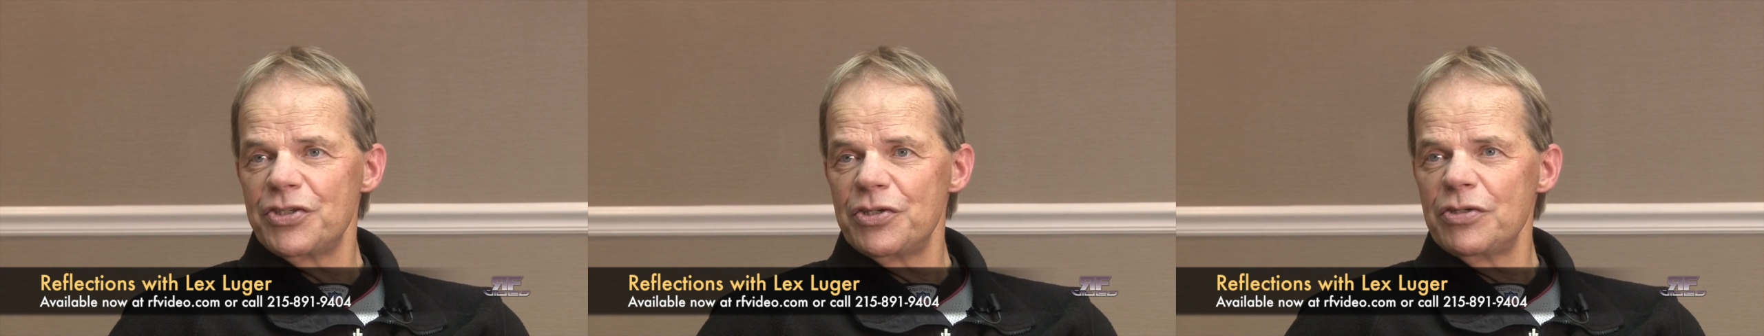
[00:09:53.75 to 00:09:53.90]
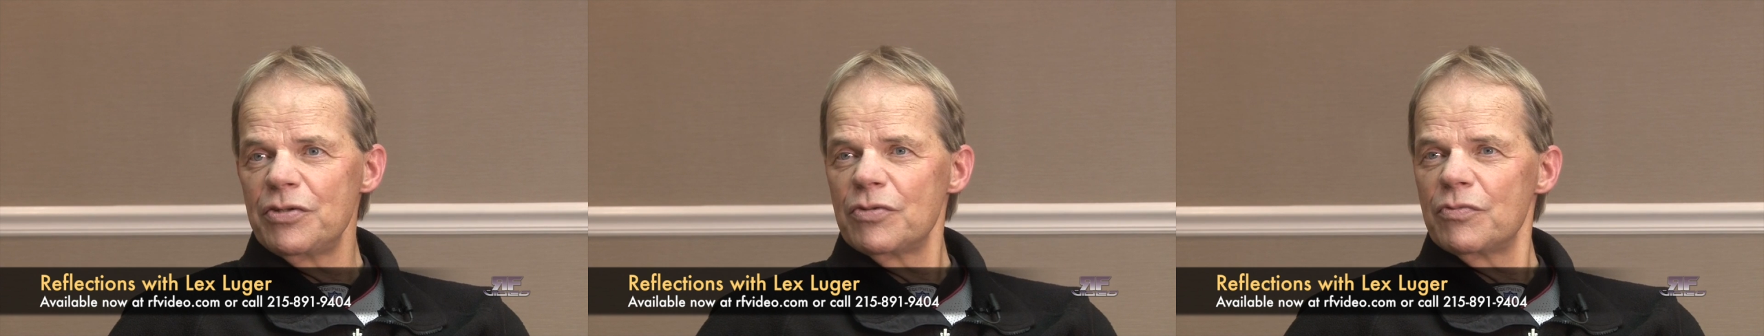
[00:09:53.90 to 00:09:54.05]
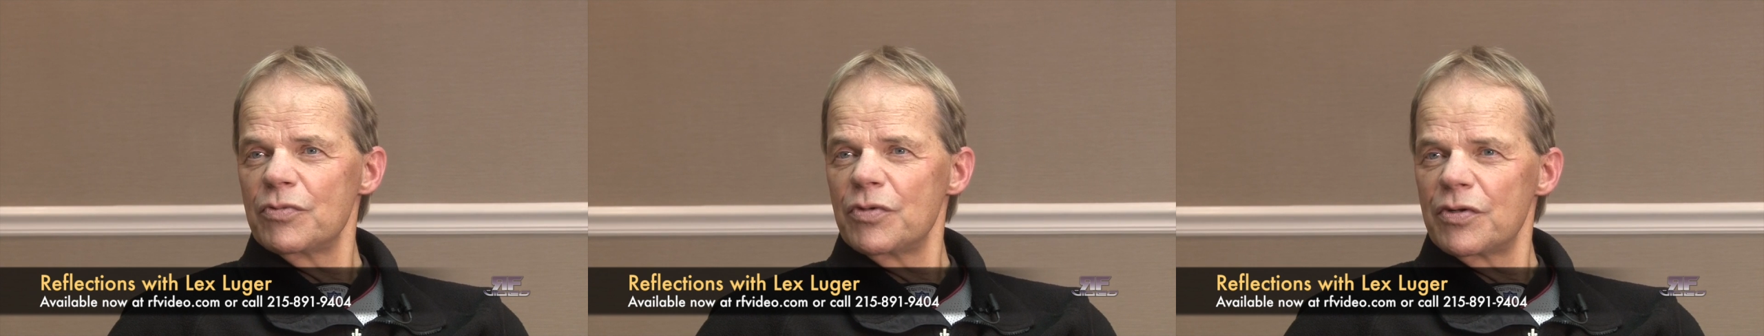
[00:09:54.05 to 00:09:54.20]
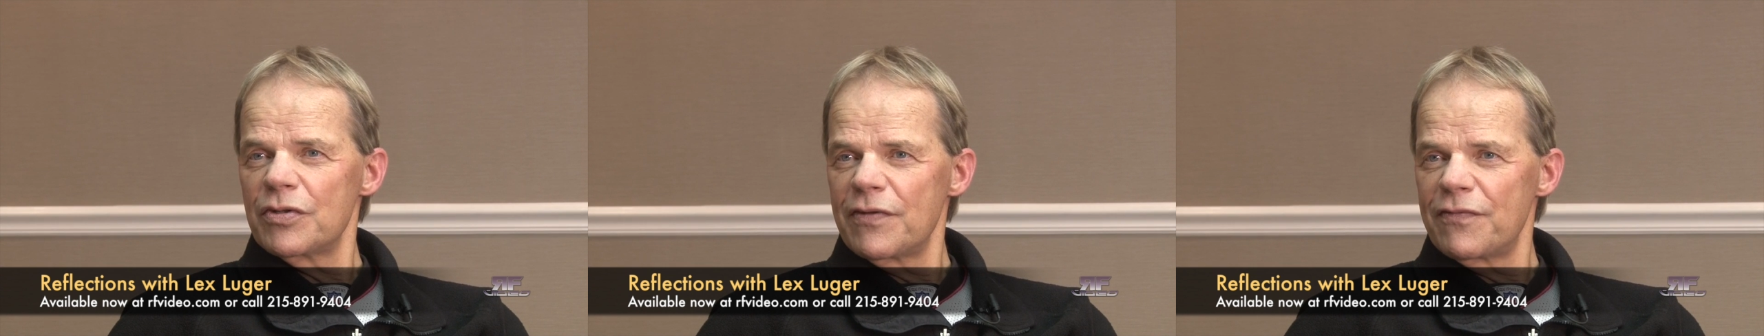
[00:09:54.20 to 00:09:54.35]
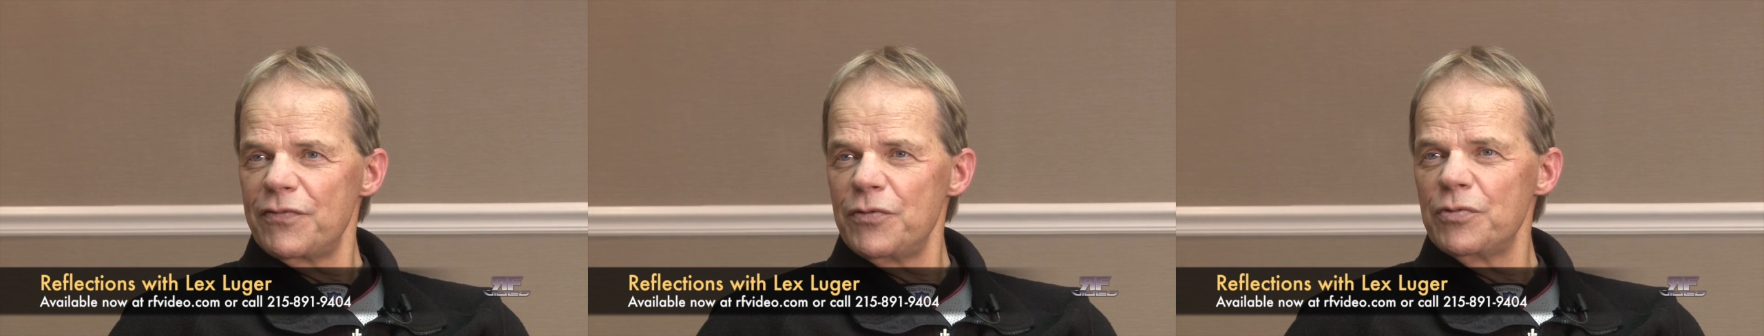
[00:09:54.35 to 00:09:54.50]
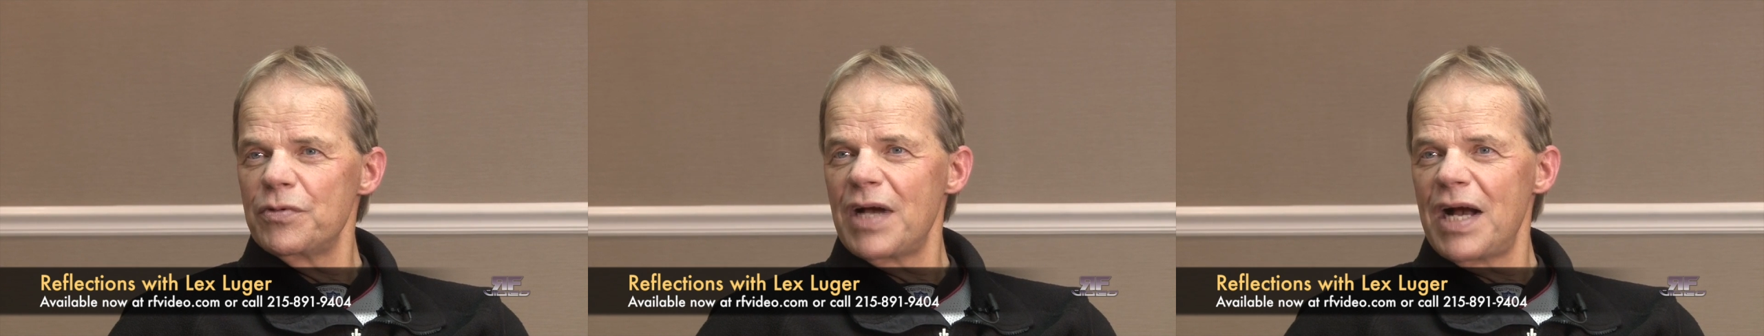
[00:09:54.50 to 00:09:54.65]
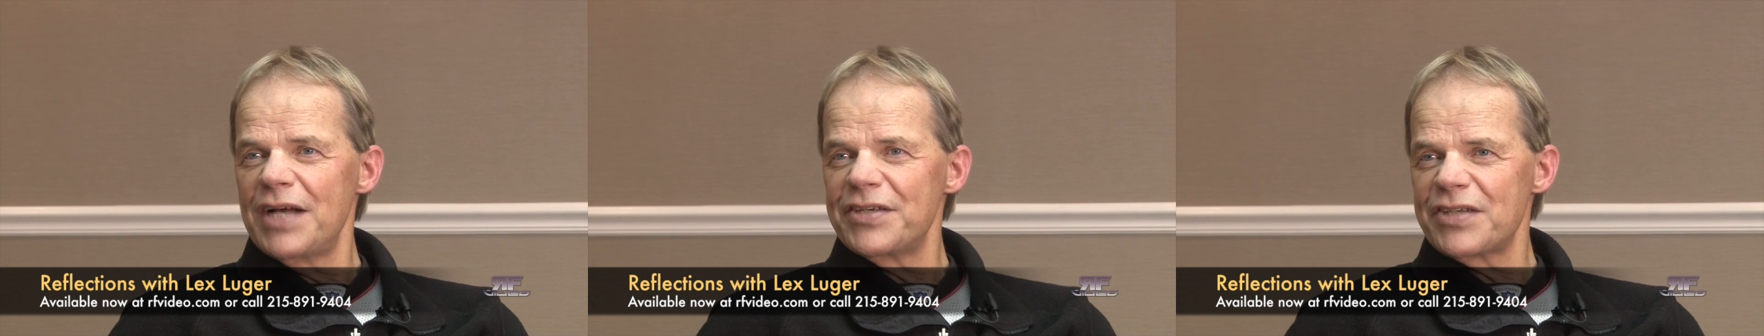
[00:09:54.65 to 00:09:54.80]
you're one of the
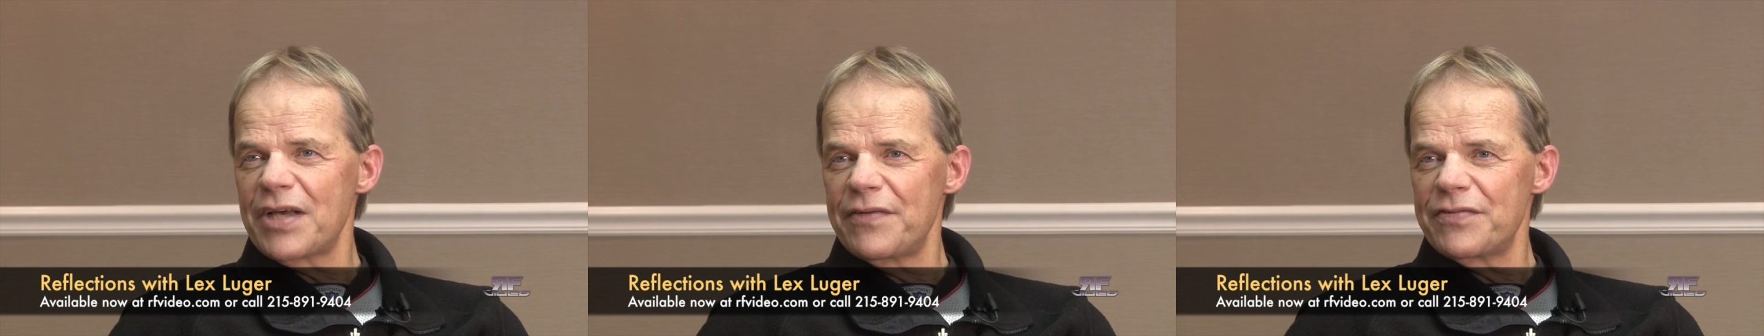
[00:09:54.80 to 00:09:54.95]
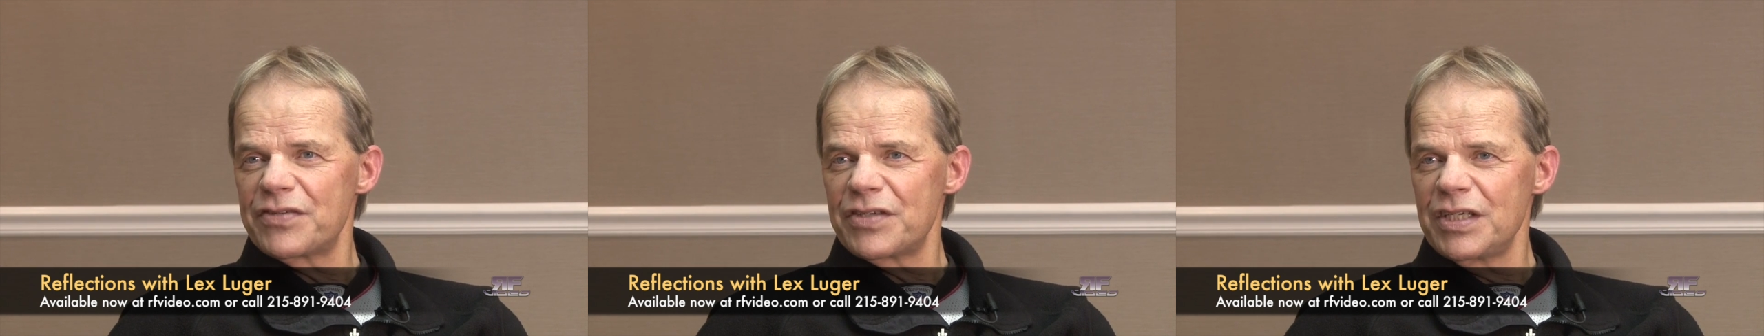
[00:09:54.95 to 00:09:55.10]
few guys I've